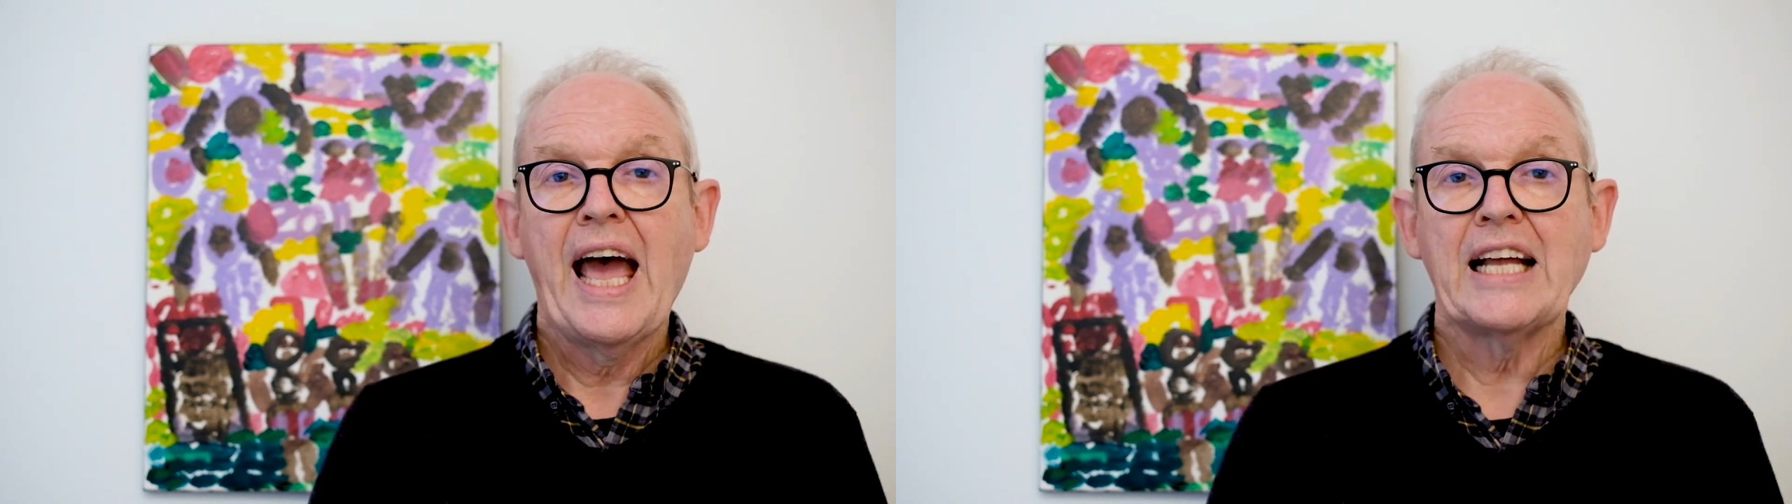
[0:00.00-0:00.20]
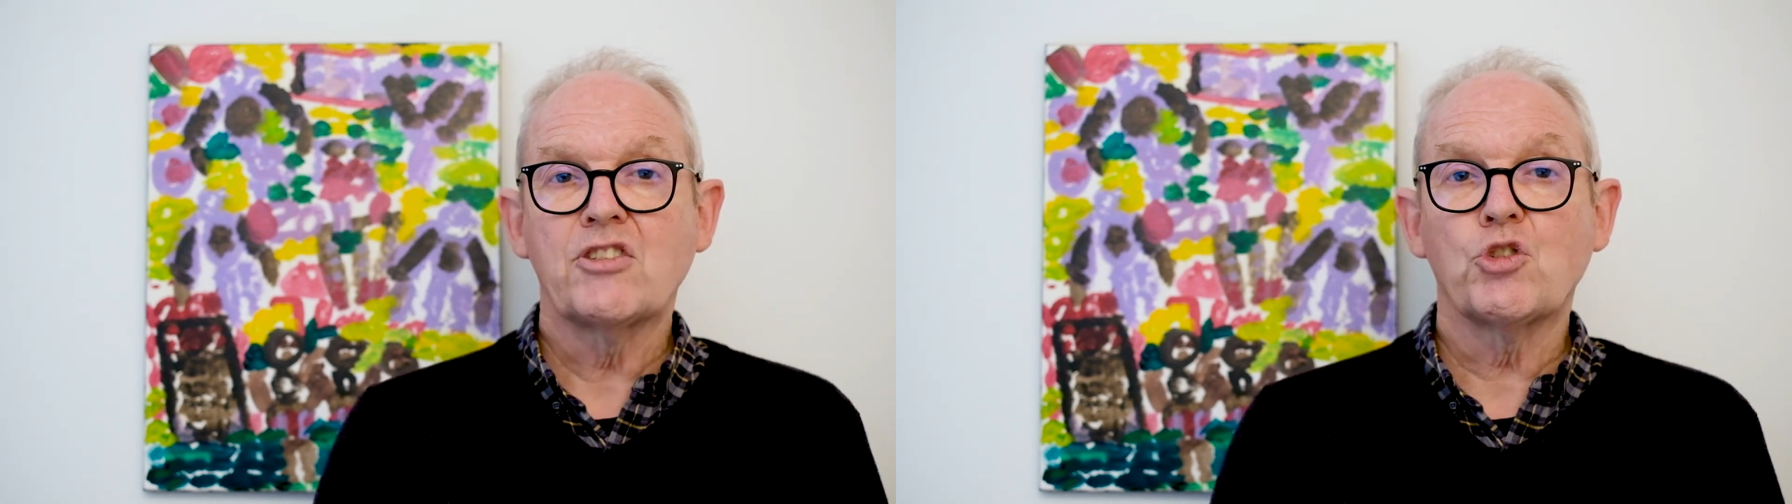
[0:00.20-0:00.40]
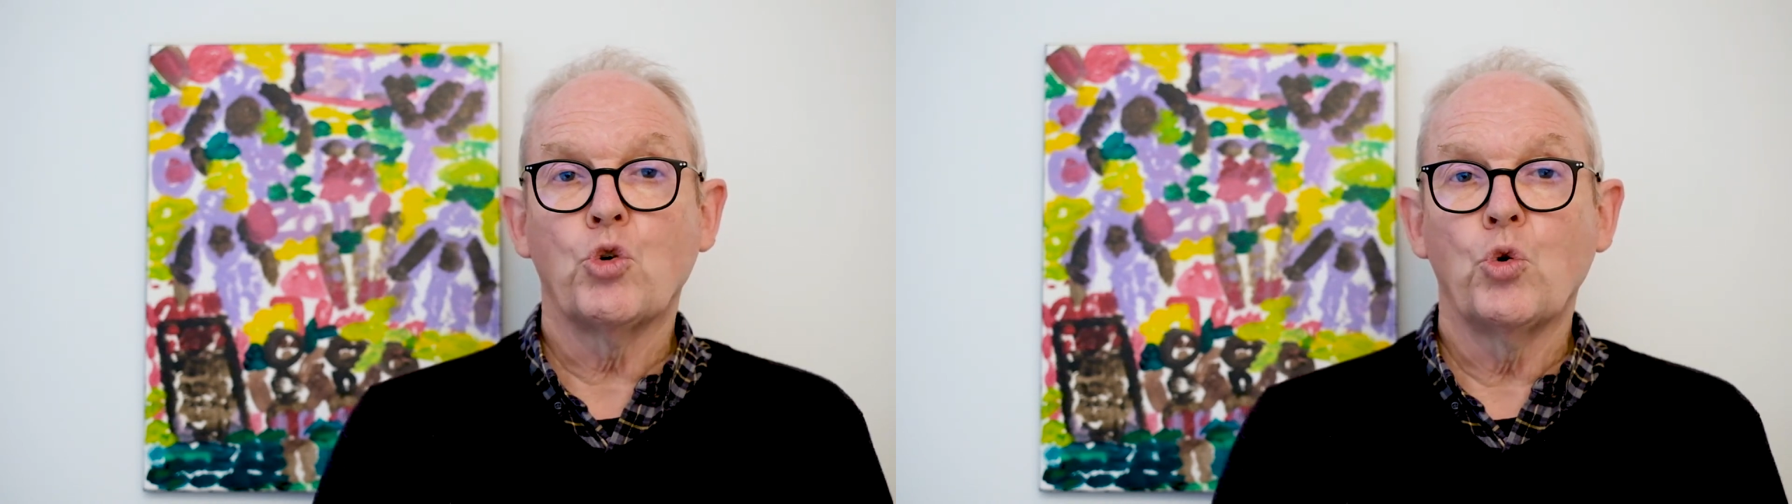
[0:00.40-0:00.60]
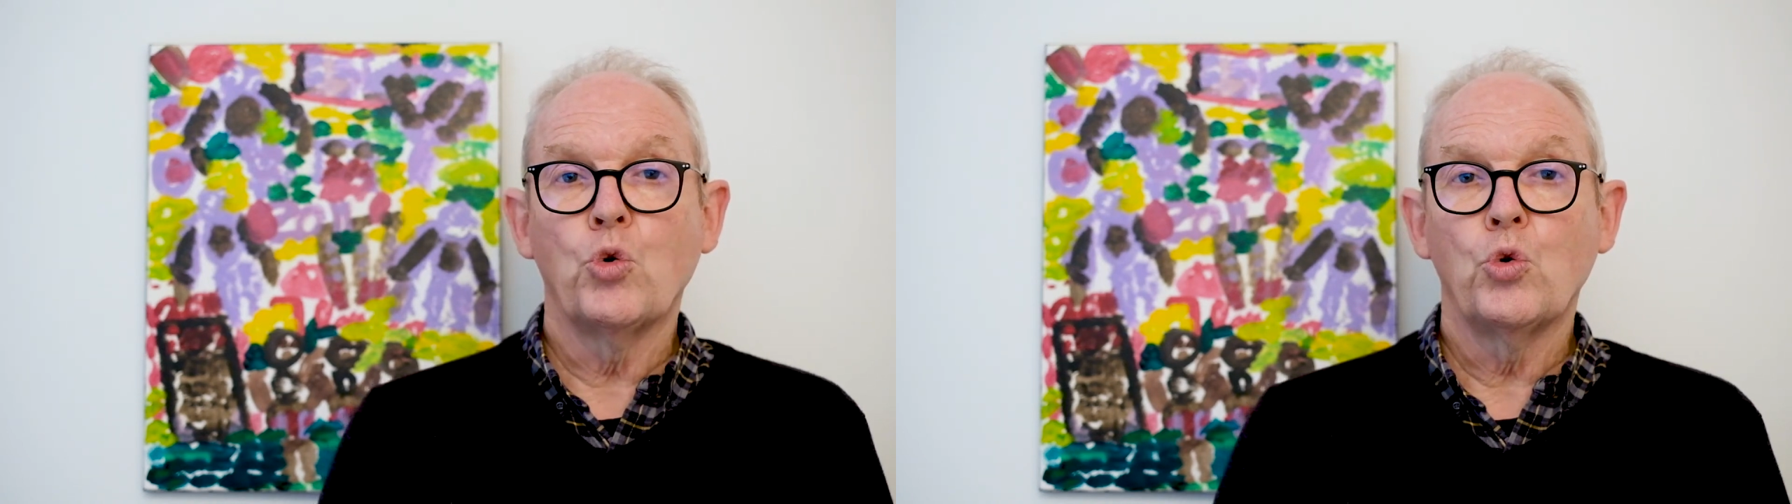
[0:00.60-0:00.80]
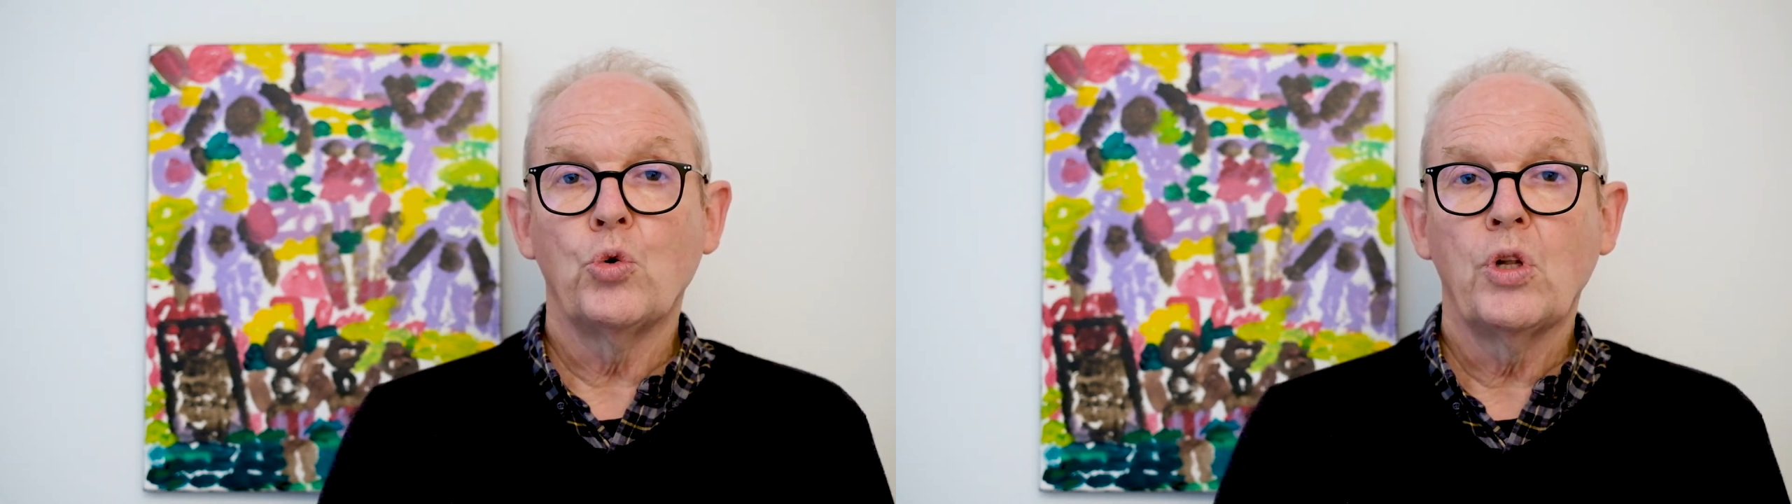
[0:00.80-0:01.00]
at
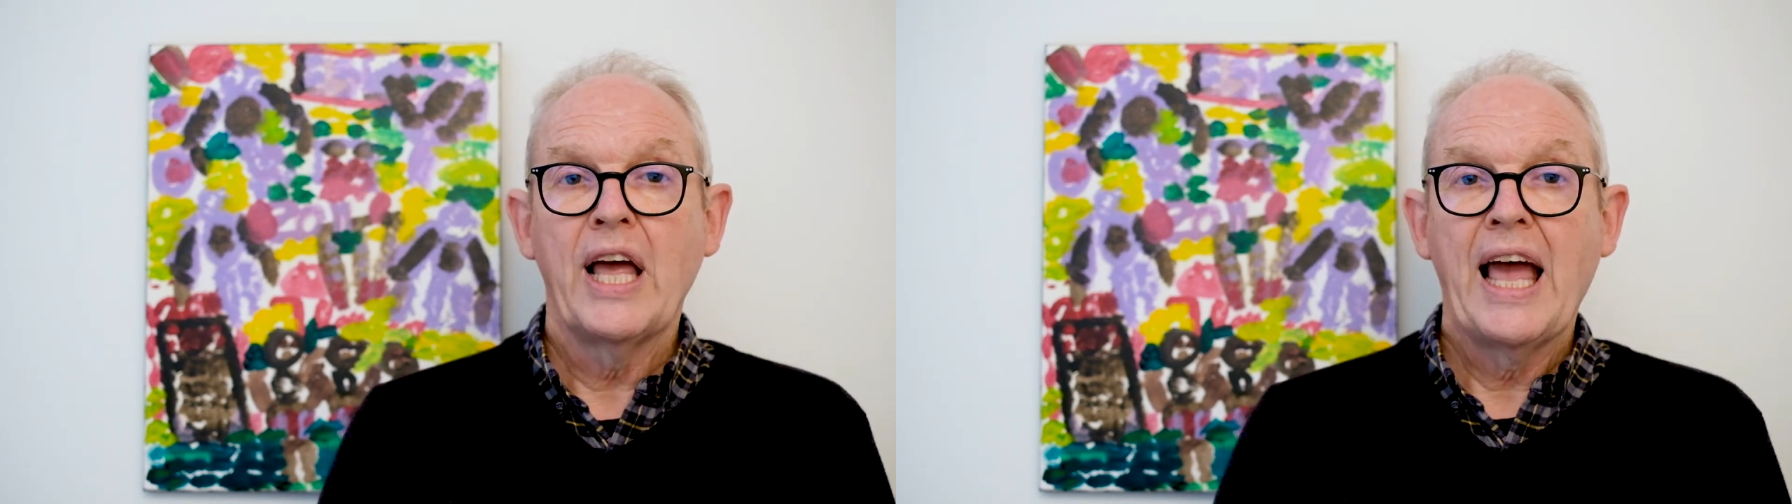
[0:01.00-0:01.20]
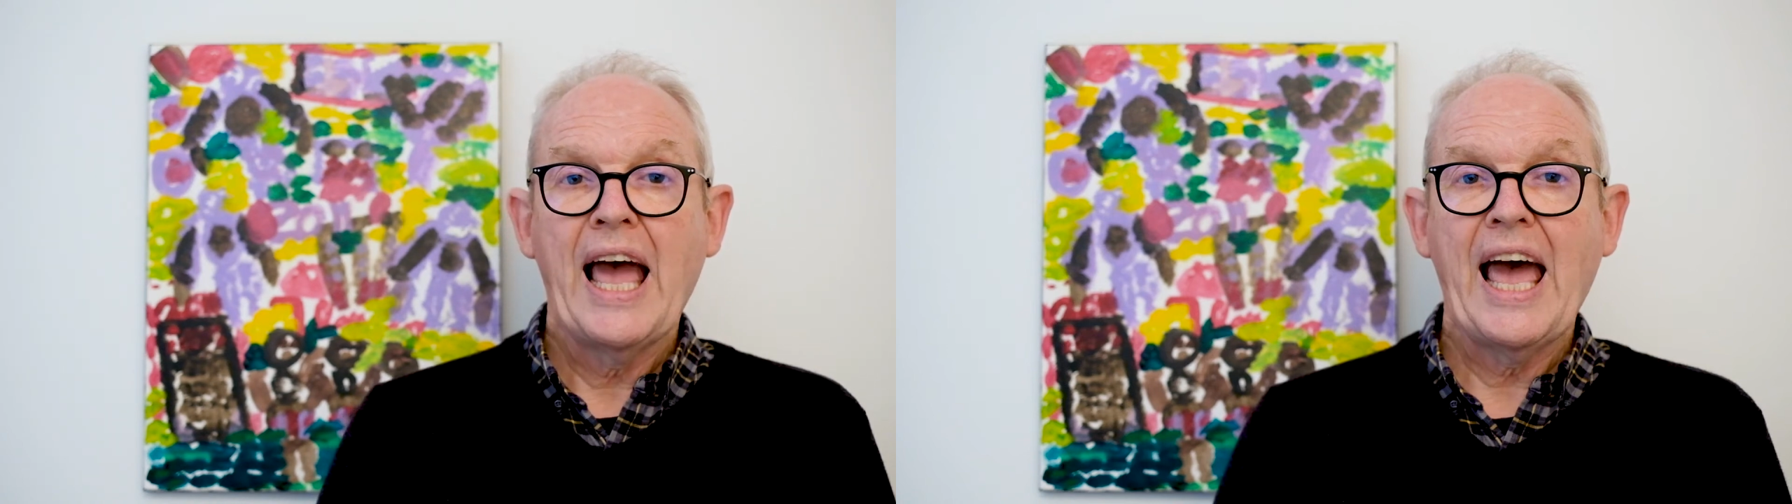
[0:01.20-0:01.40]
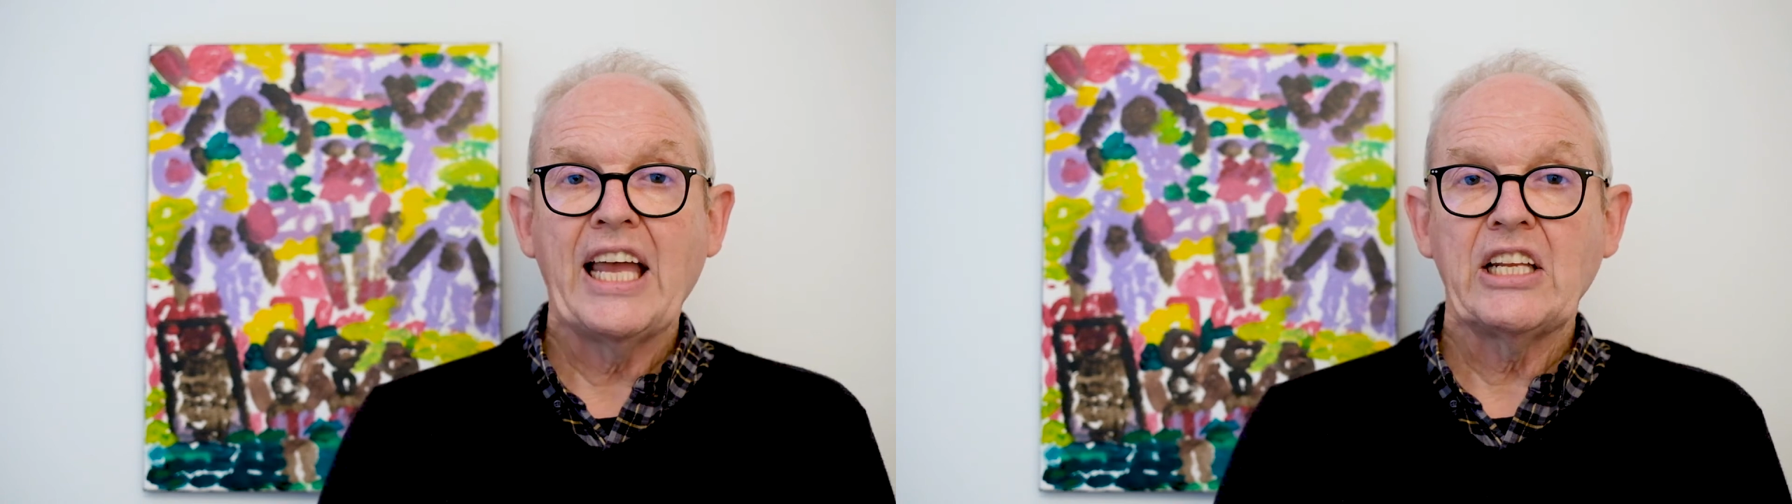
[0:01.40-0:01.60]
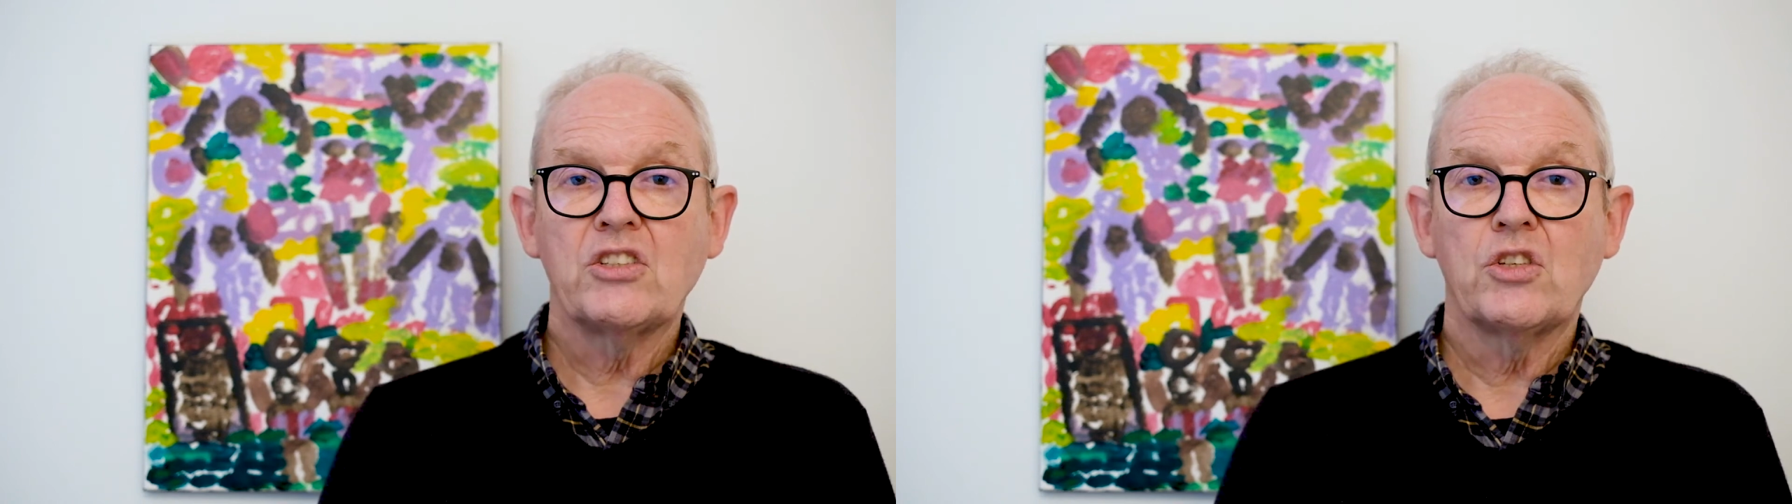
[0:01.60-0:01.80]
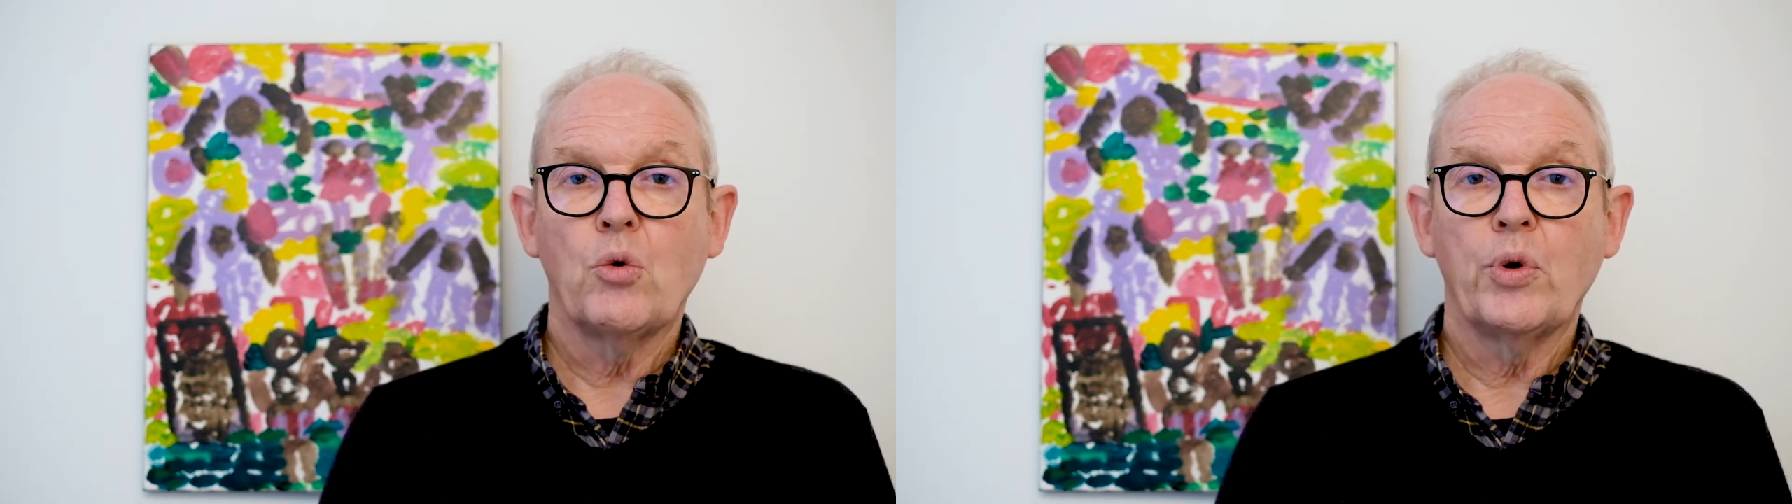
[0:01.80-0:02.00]
school, and